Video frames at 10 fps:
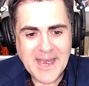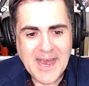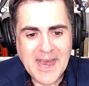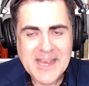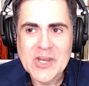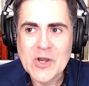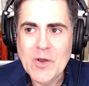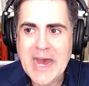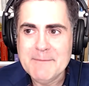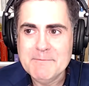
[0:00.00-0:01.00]
You know,
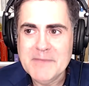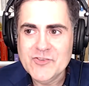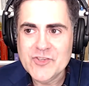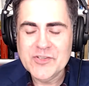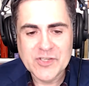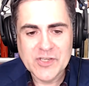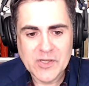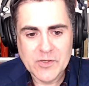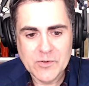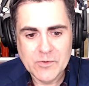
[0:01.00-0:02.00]
I mentioned to
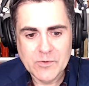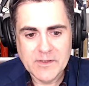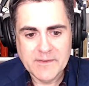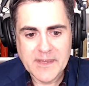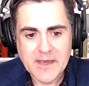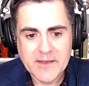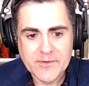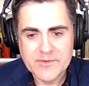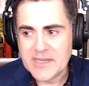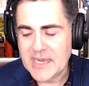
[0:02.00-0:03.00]
you the other
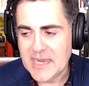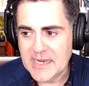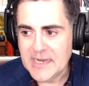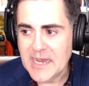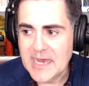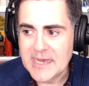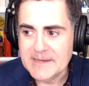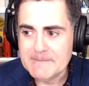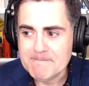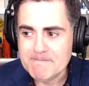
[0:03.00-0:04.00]
day
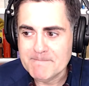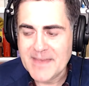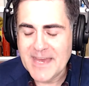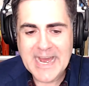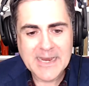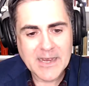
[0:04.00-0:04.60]
that I